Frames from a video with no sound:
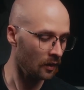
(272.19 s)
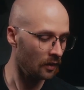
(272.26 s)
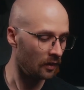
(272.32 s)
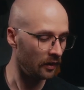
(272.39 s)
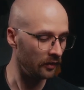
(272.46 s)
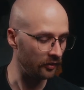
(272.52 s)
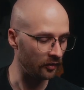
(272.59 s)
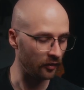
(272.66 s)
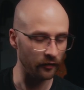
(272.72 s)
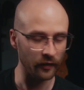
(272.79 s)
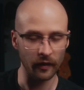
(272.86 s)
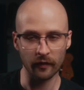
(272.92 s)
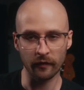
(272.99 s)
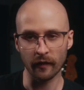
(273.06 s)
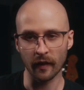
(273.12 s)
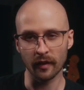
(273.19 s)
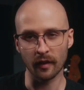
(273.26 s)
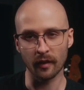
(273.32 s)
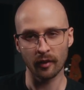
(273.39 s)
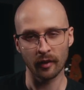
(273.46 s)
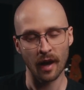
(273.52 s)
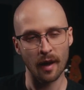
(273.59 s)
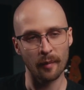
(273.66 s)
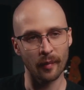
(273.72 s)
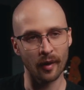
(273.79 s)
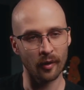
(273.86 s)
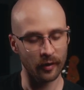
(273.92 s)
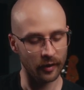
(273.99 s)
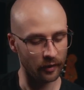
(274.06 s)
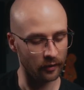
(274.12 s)
This is a very fun little
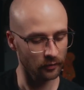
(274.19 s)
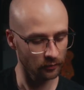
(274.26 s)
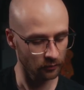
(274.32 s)
combo here.